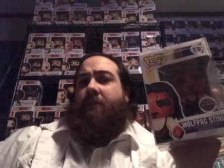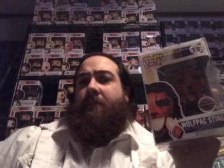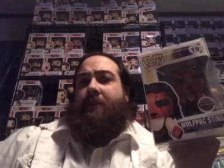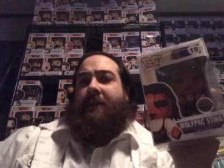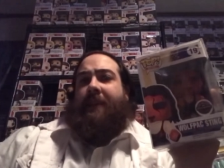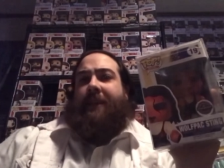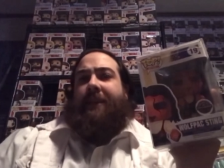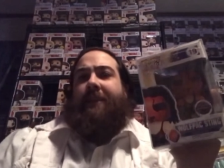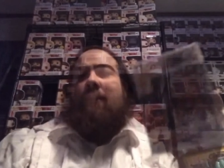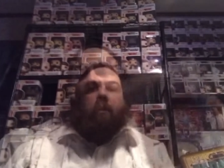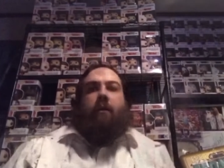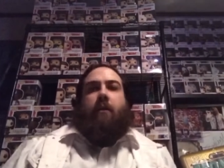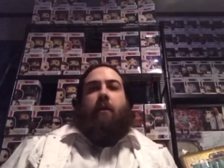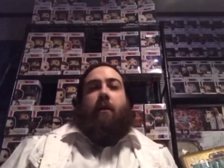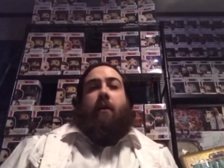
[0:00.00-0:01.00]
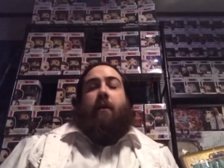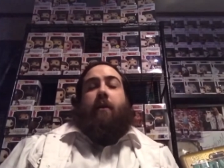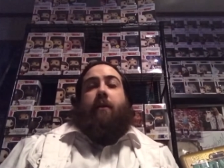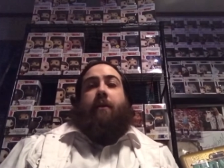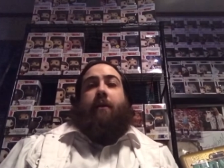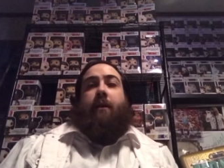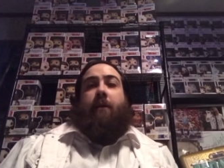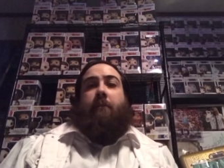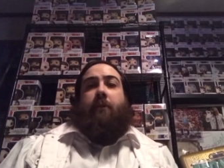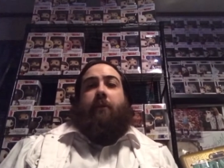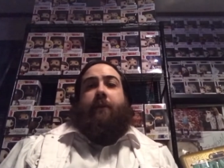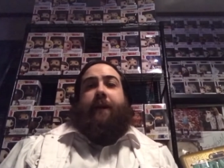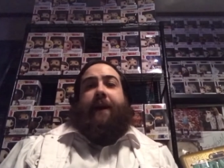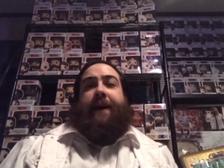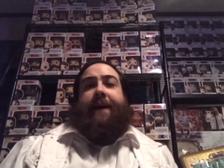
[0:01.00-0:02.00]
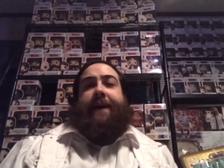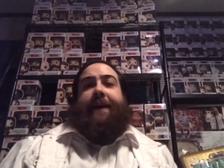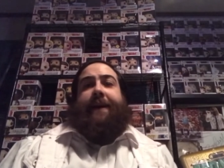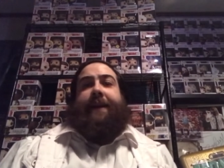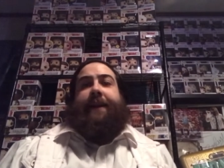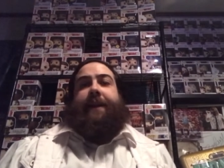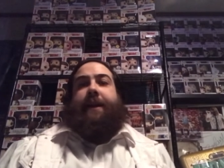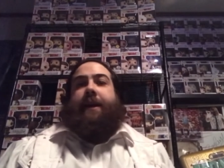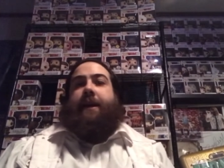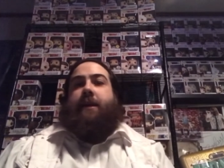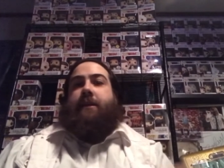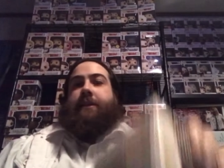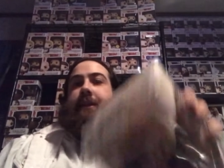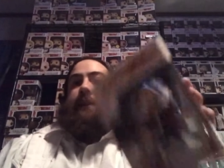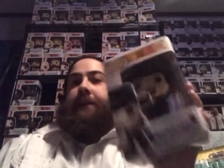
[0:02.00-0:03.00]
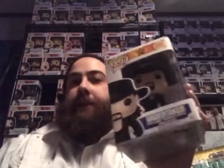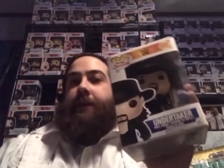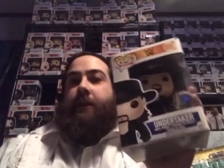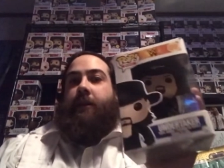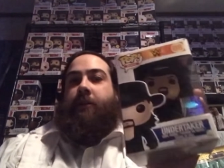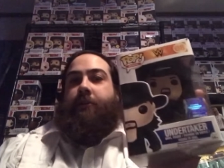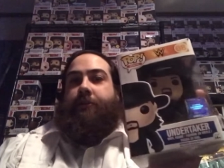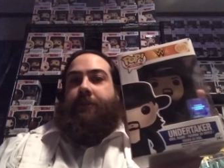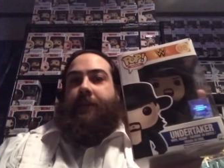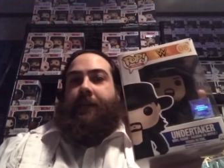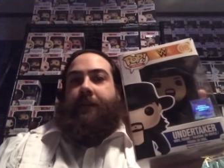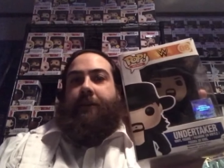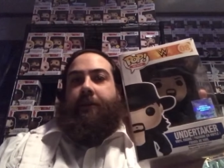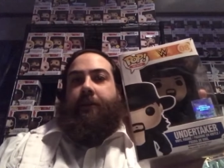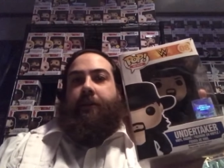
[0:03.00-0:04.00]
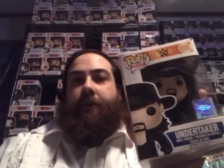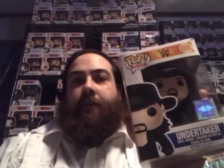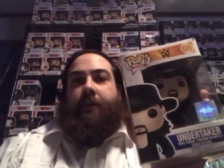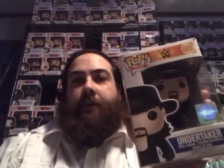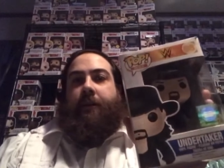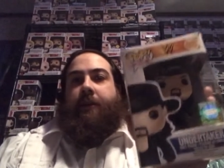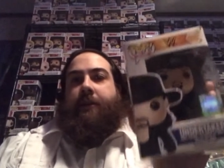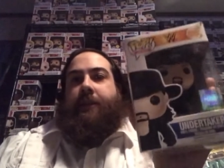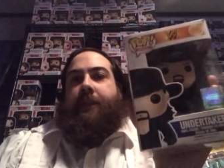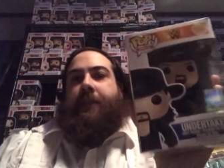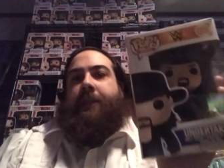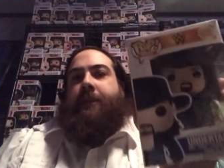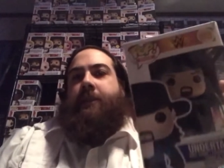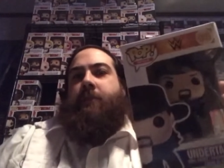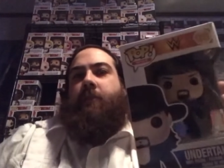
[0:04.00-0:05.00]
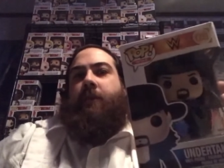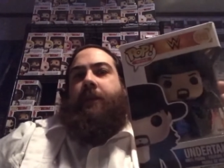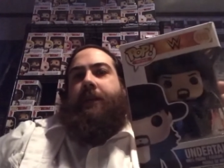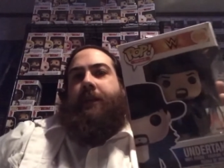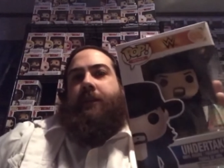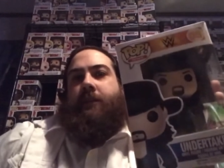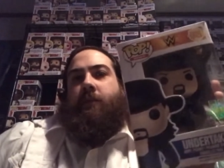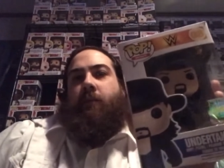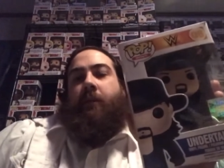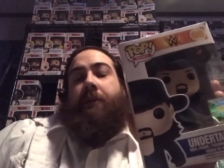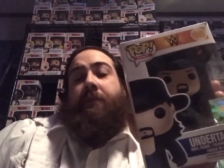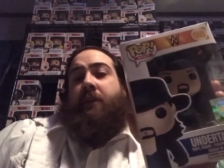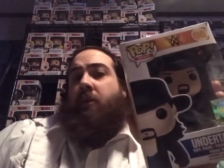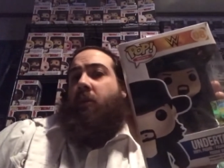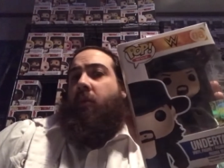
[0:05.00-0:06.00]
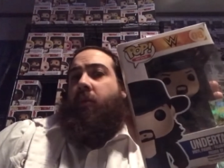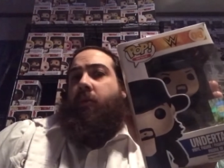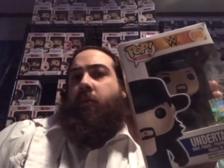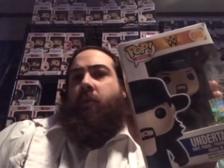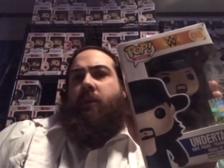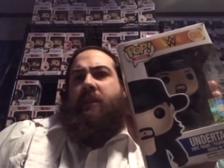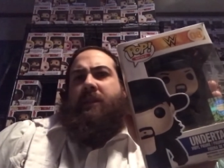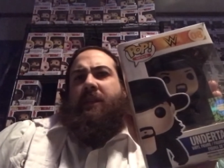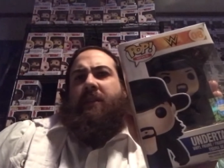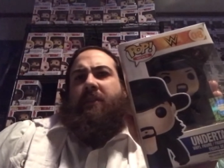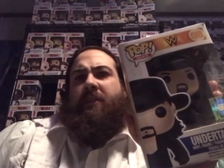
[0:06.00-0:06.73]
number 10. Number 9 is The Undertaker. See, this one is one of the older ones on